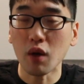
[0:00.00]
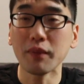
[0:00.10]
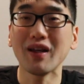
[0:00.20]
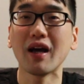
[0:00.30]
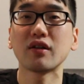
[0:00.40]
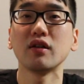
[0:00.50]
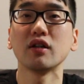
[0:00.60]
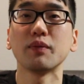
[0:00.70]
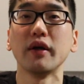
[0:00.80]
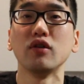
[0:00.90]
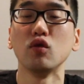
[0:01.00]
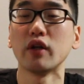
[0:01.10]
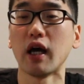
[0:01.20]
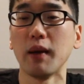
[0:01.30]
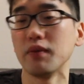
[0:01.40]
But he actually explained 2
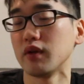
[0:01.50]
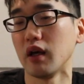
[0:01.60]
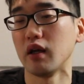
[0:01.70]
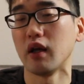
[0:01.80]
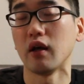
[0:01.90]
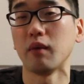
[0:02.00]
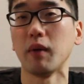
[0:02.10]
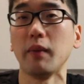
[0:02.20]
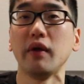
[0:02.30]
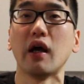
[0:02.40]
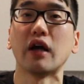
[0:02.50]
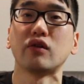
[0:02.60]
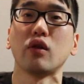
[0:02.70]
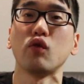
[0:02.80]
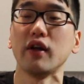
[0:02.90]
times and maybe
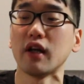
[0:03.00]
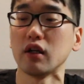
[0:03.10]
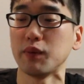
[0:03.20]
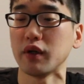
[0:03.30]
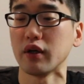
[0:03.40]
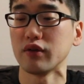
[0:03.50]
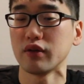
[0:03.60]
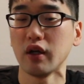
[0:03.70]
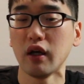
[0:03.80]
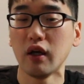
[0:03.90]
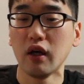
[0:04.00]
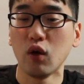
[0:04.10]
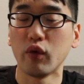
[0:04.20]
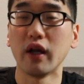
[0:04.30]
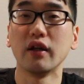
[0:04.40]
actually 3 times because
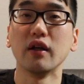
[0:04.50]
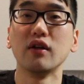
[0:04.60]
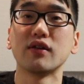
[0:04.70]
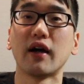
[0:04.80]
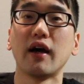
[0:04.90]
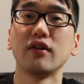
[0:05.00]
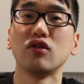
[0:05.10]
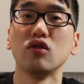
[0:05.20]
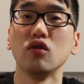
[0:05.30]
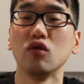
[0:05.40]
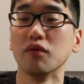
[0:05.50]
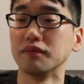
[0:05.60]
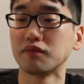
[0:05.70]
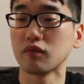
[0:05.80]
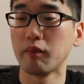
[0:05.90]
when I did decide to
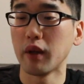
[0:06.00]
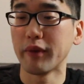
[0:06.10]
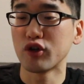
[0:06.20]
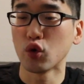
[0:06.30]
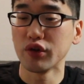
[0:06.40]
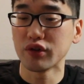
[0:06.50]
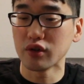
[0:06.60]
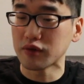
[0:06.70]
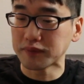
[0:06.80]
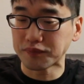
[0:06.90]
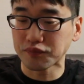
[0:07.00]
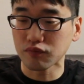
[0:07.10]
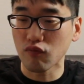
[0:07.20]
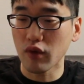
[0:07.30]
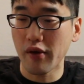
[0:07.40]
make my choices,
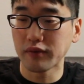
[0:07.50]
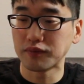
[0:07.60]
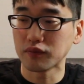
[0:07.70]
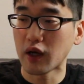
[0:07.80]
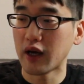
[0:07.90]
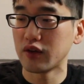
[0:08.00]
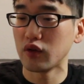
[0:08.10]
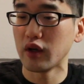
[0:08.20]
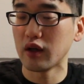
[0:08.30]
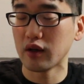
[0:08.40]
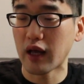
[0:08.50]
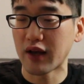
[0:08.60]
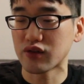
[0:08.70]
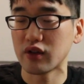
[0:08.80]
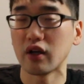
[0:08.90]
I had to
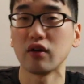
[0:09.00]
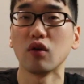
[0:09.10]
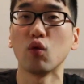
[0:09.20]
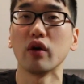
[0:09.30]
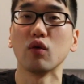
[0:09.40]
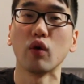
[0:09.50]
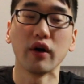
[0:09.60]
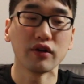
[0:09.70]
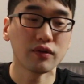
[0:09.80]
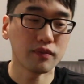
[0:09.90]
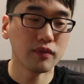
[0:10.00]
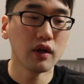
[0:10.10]
ask again, you know, what it was.